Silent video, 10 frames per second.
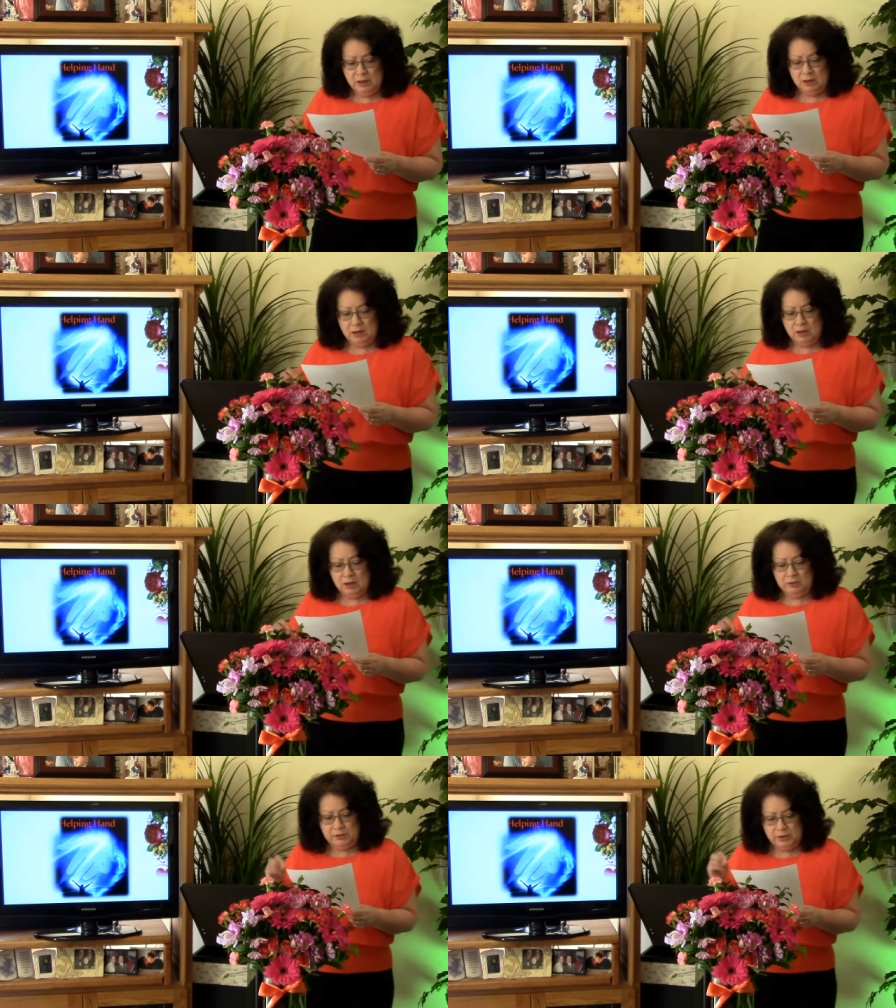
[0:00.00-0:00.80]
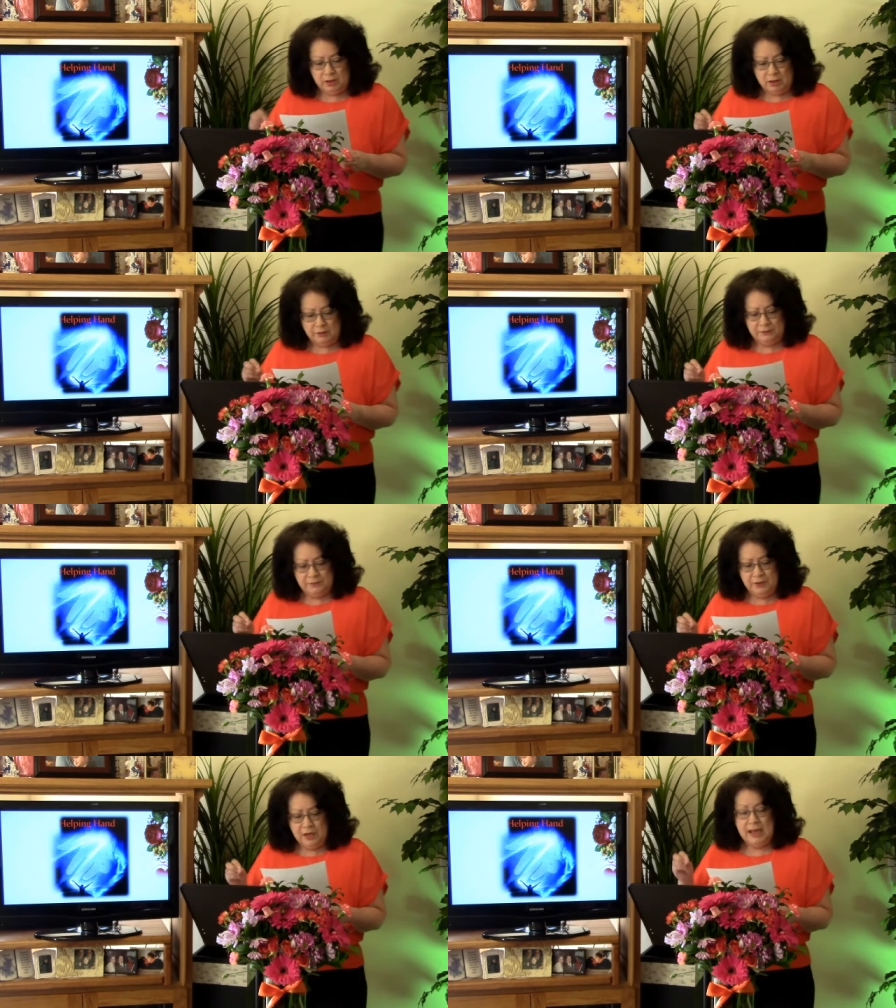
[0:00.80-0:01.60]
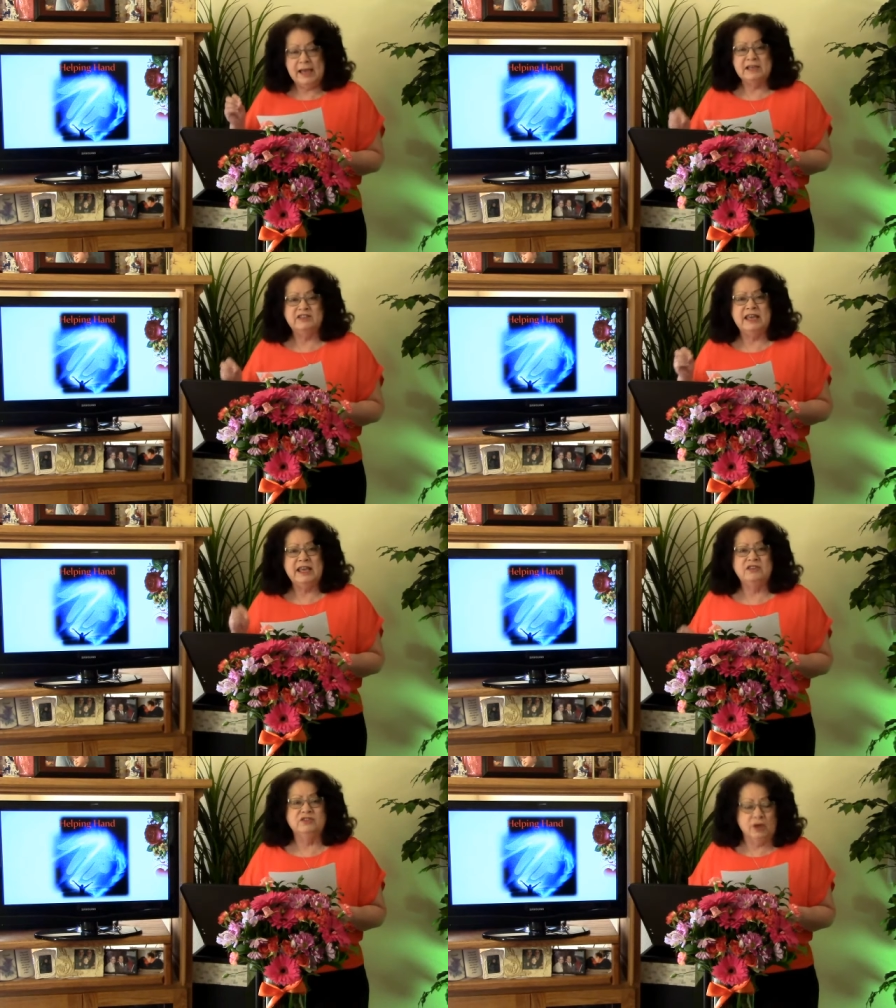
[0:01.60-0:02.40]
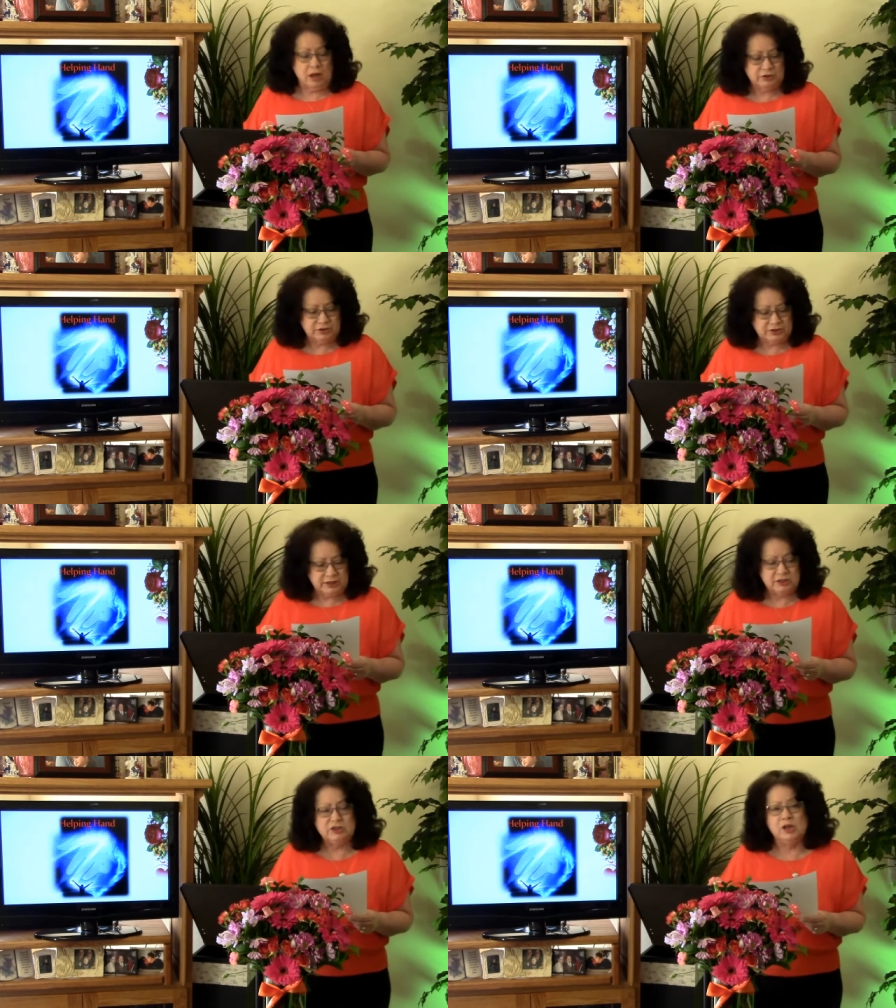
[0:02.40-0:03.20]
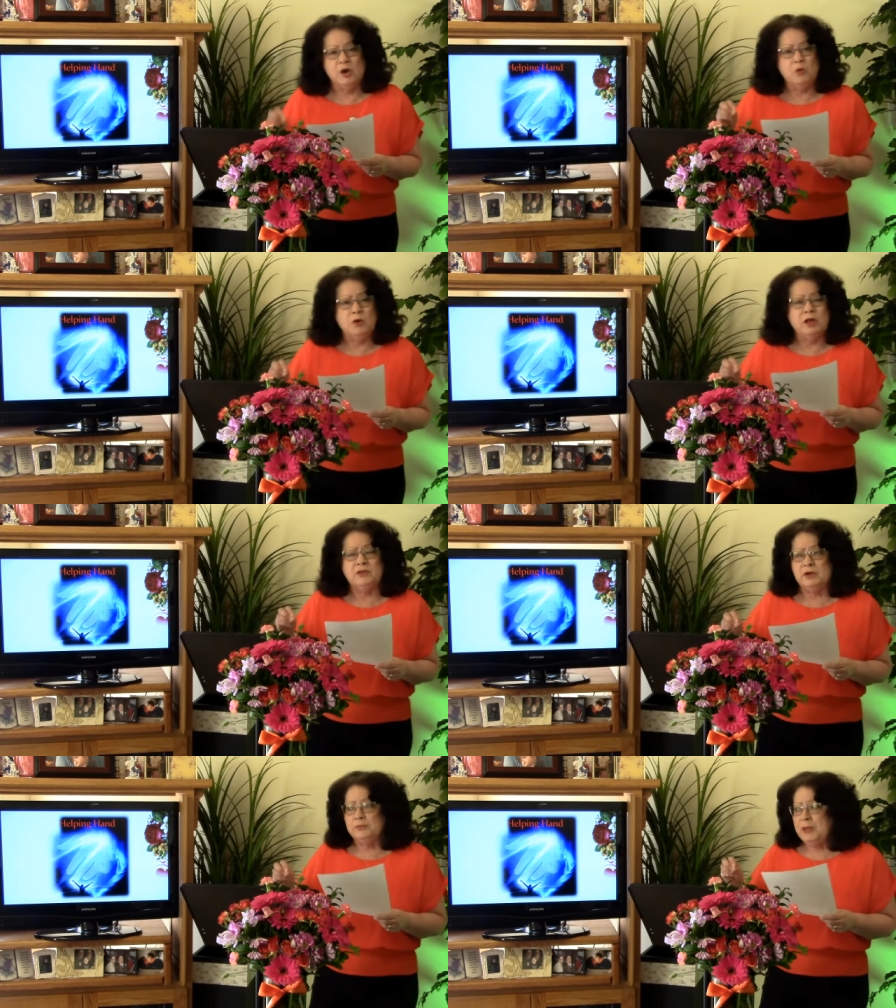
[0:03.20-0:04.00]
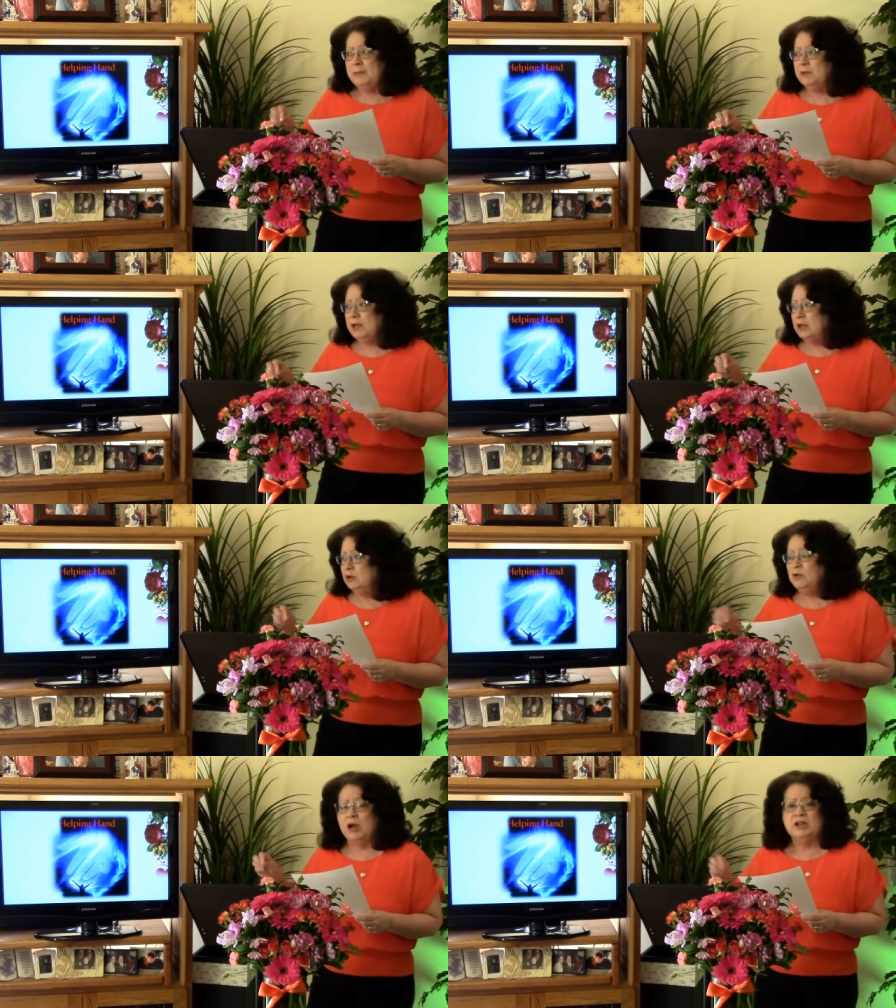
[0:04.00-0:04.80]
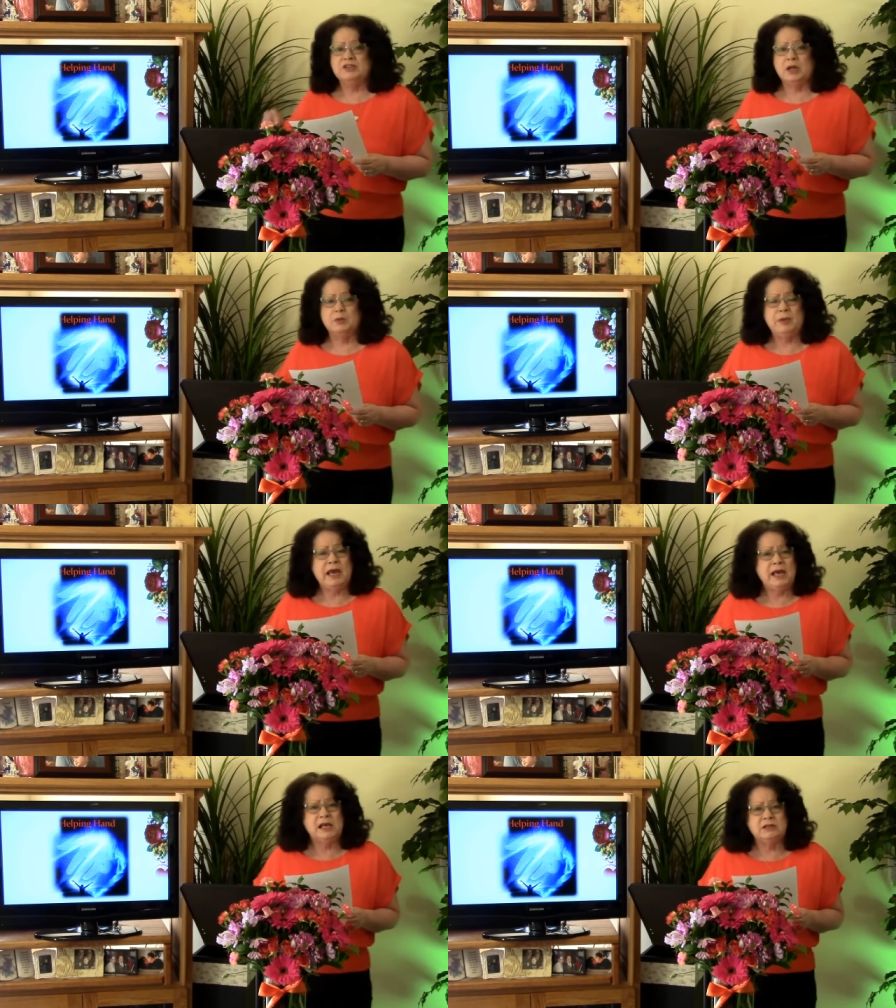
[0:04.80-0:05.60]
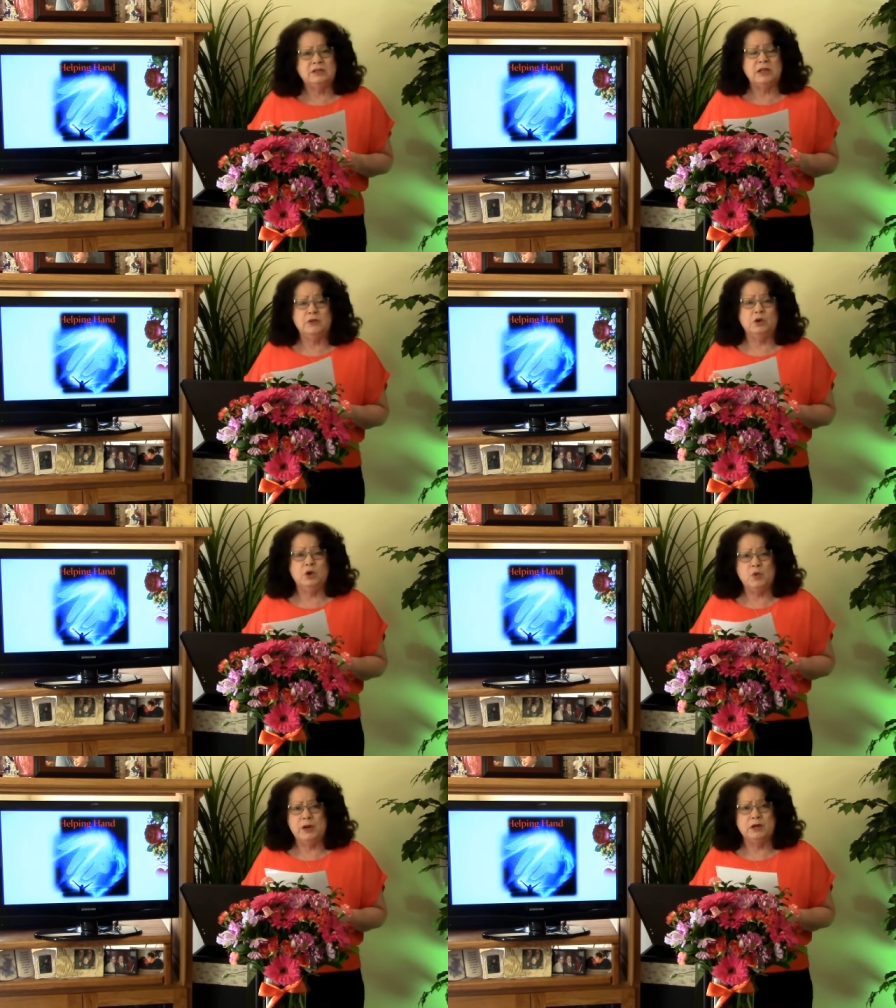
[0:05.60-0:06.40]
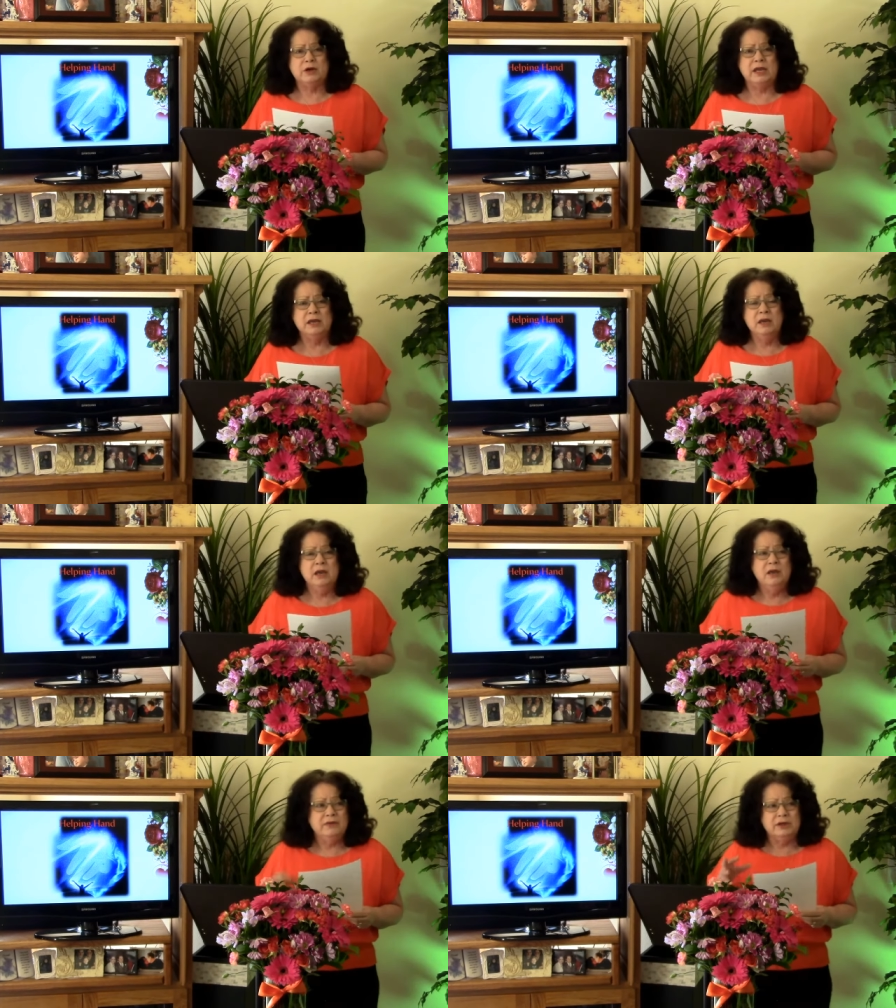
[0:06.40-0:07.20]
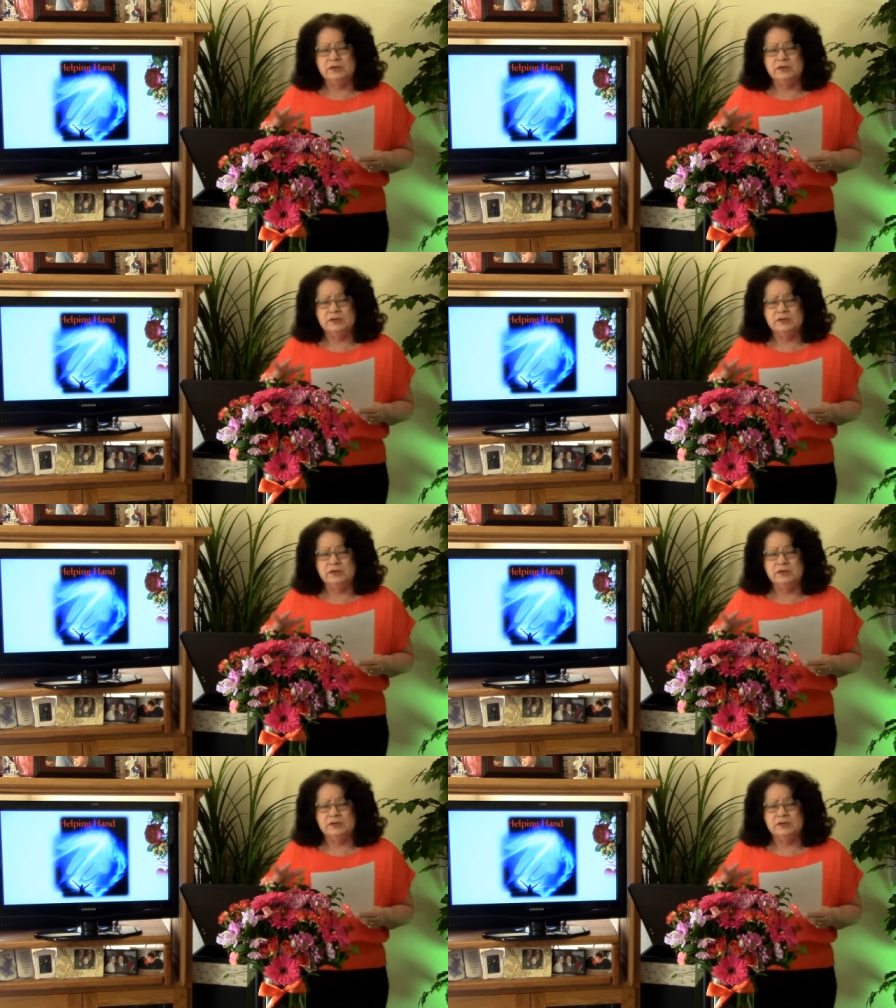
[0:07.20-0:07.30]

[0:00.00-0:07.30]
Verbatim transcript: uh, Yav, as exhausted. So uh, there are people that can cross our paths and they're weary. There are